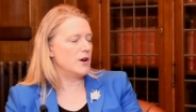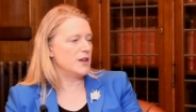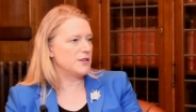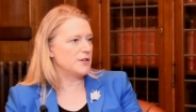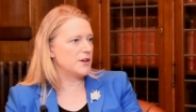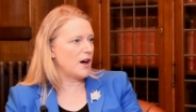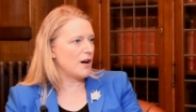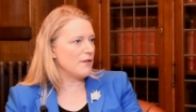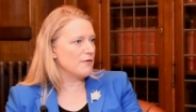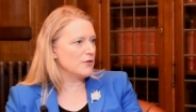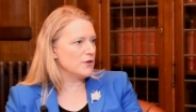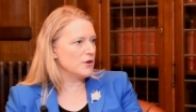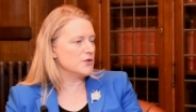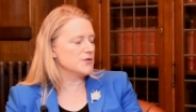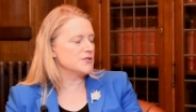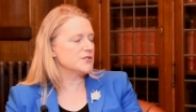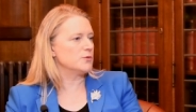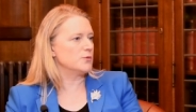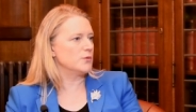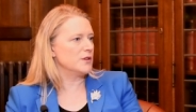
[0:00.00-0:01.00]
with
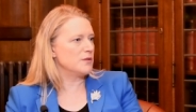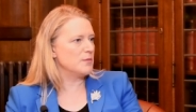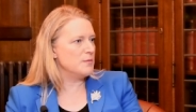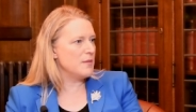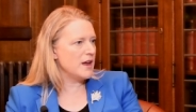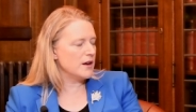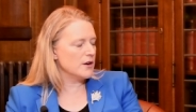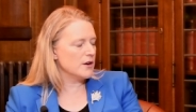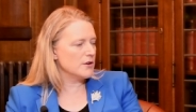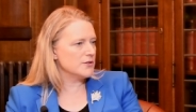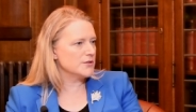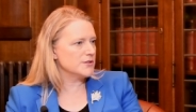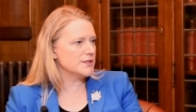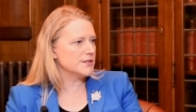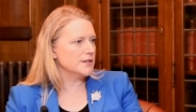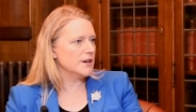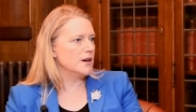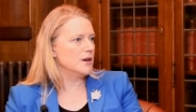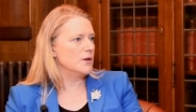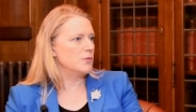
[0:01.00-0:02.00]
governors, with
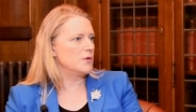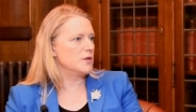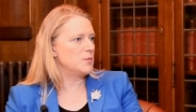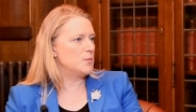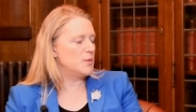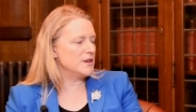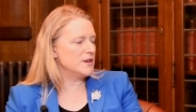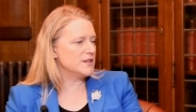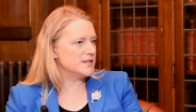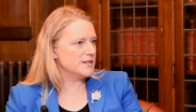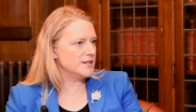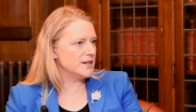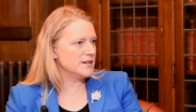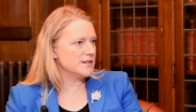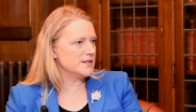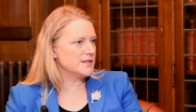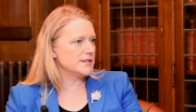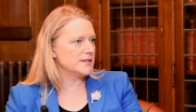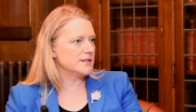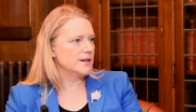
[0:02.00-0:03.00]
mayors, with
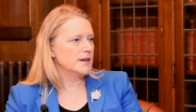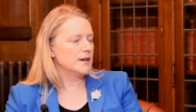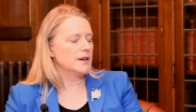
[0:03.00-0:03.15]
business,